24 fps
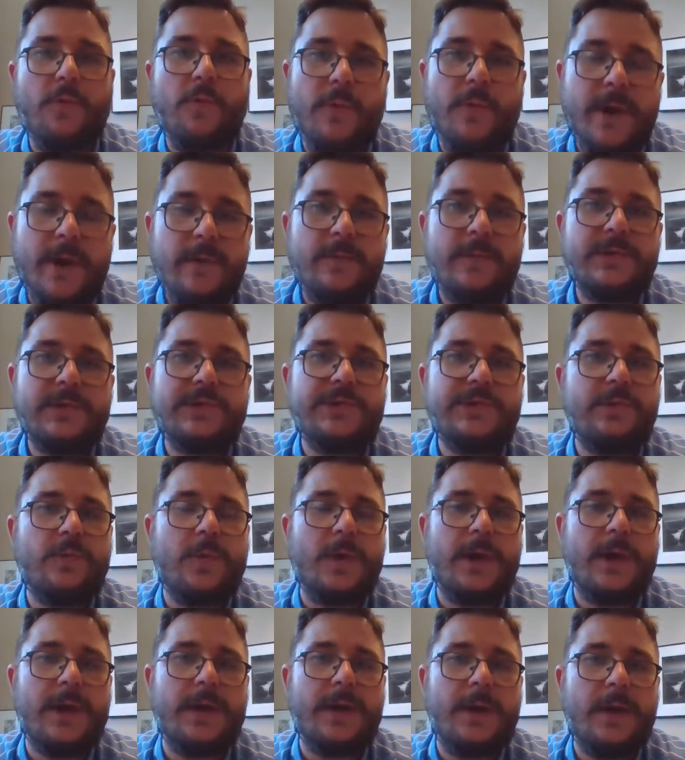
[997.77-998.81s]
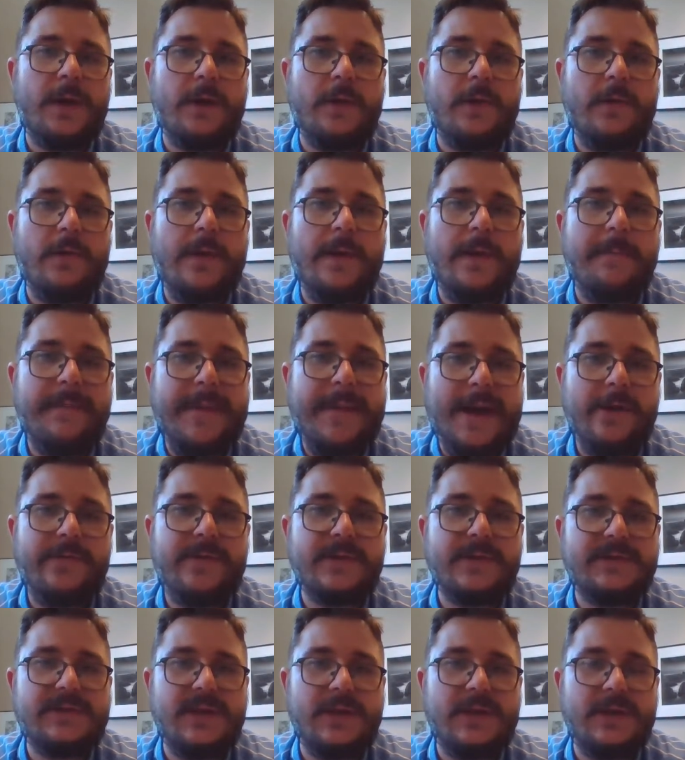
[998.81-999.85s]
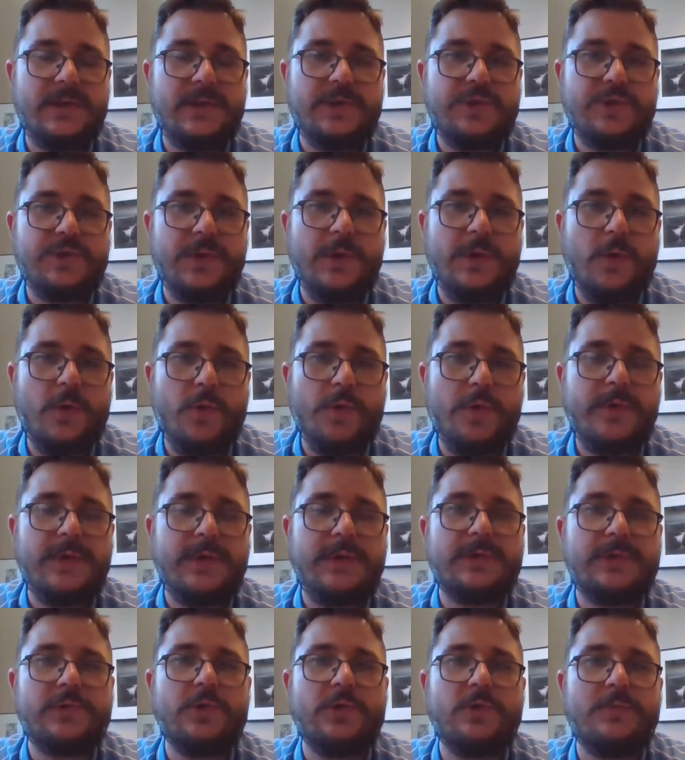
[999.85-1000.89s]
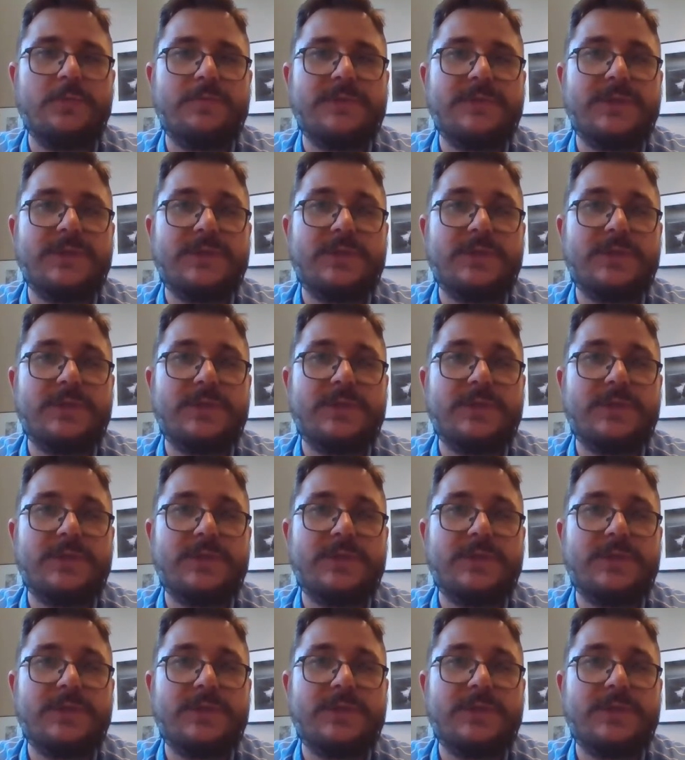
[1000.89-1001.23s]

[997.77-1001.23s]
what would you want to know about this industry or these groups